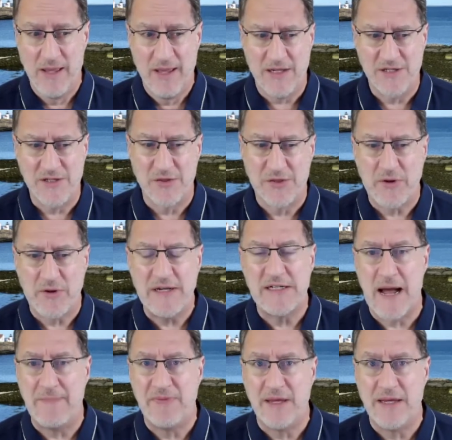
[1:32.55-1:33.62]
And so three
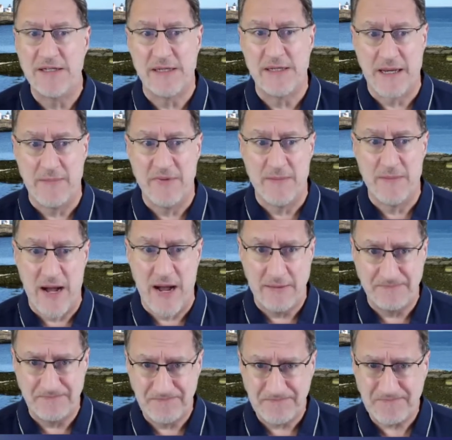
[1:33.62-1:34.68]
top things that come to
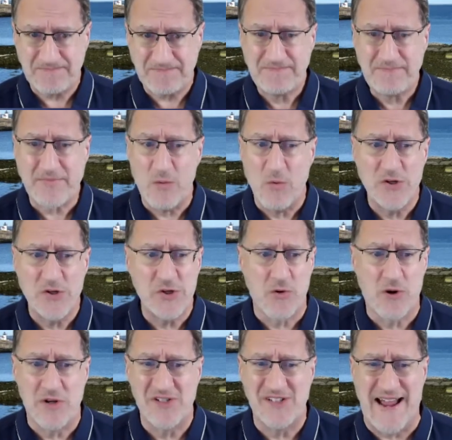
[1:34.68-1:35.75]
mind: what your
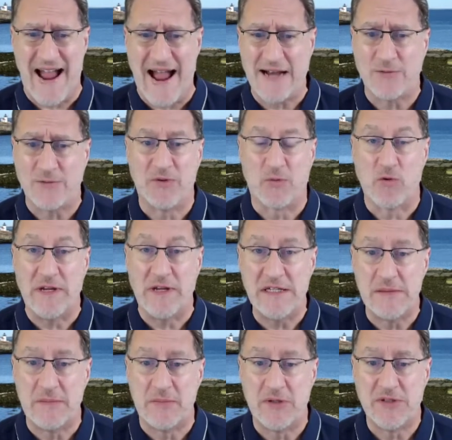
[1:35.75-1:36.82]
role is to act with
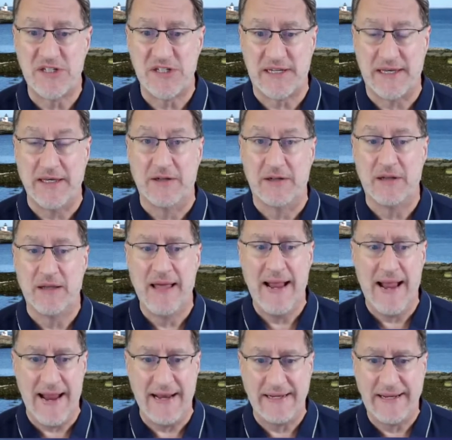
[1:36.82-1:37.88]
reasonable skill
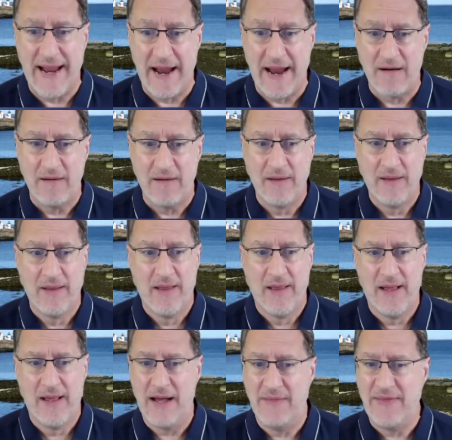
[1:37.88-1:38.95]
and care.
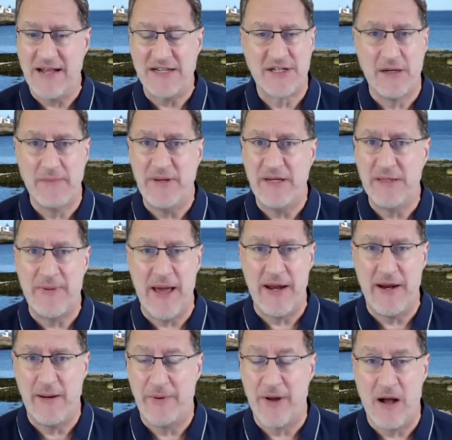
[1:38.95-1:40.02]
That's going to be
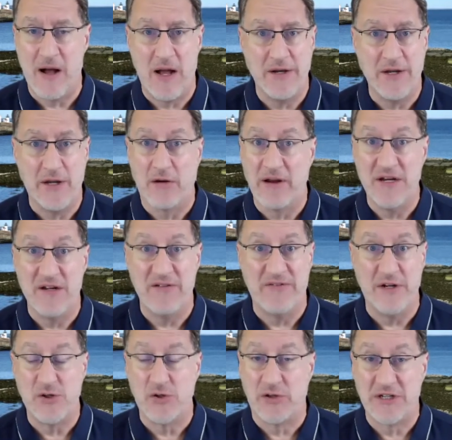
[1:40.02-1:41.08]
dependent upon your
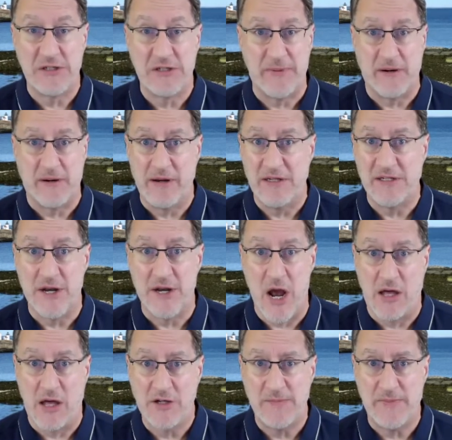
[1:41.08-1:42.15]
individual experience and
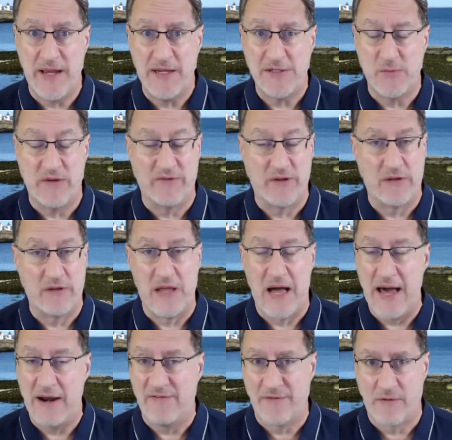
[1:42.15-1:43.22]
knowledge base. We have a
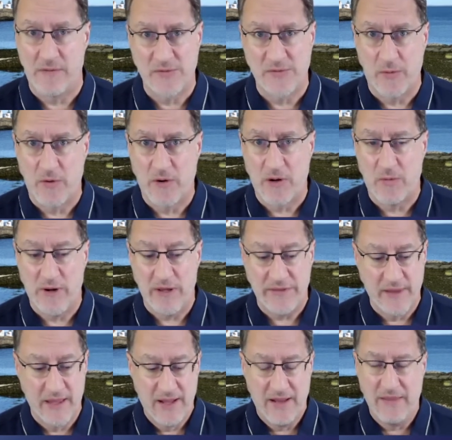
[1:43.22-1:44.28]
lot of firms we work with
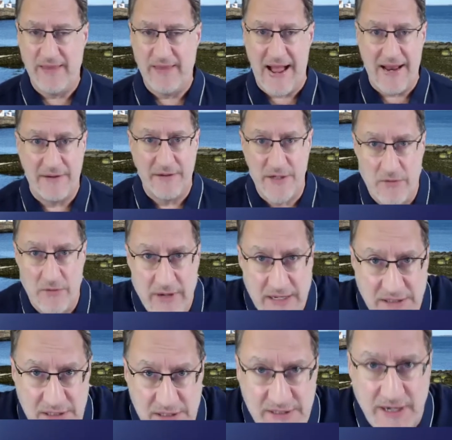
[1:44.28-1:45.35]
that don't
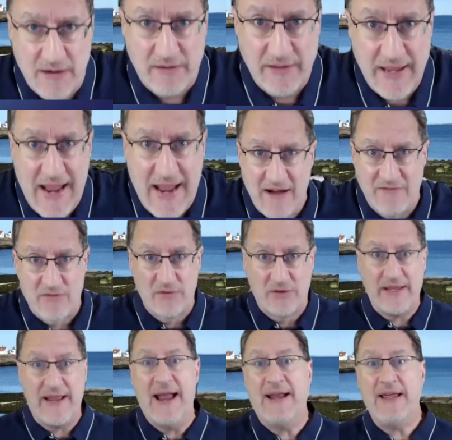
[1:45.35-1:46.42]
necessarily have
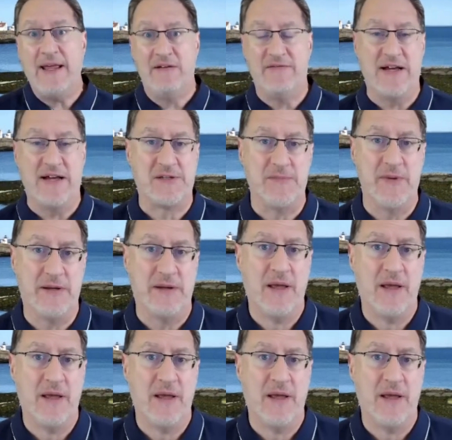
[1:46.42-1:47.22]
really any investment